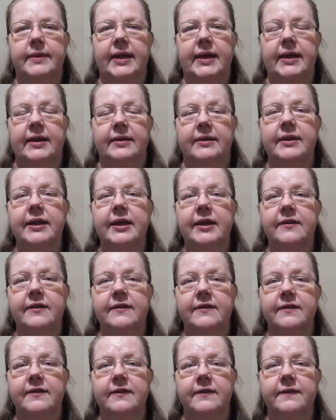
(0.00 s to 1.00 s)
And
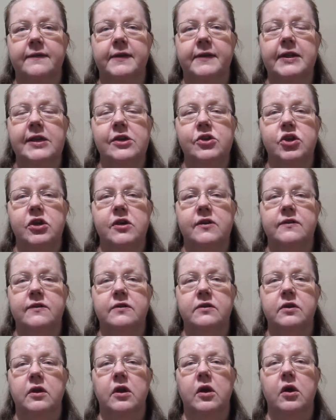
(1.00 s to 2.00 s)
this
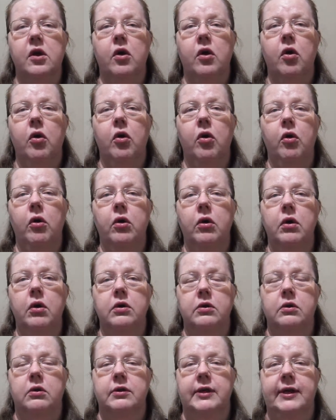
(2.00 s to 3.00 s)
finishes
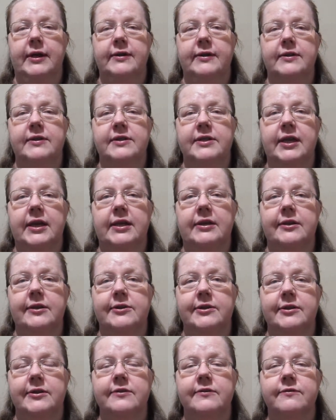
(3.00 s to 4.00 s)
all collector's
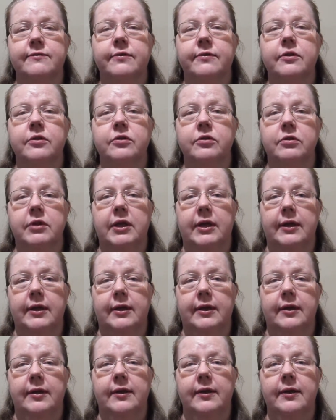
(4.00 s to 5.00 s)
editions for
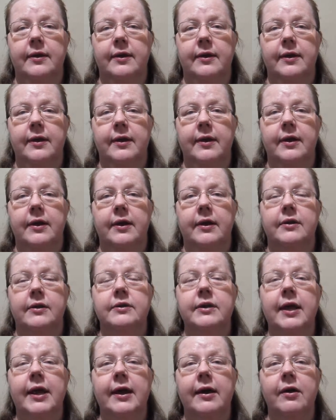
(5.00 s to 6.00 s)
today.
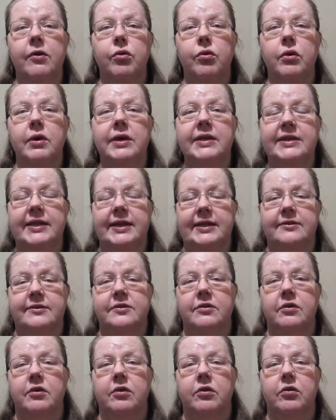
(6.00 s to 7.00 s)
Now let's
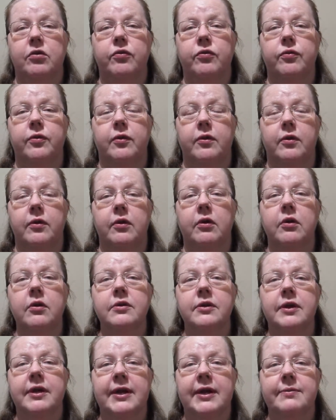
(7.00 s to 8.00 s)
go for
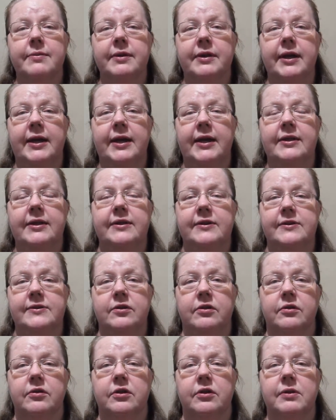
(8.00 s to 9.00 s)
honorable and
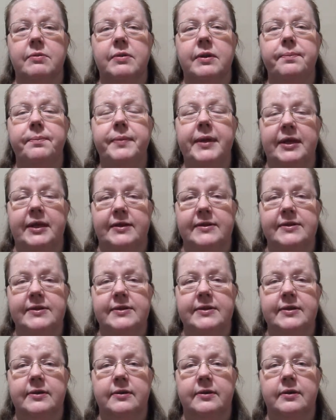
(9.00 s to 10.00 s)
dishonorable
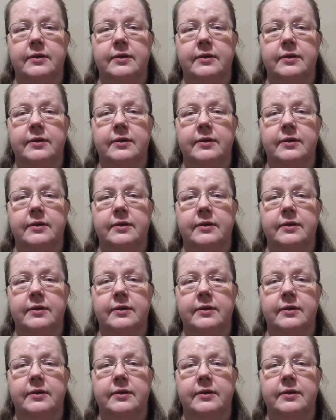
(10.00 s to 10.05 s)
picks.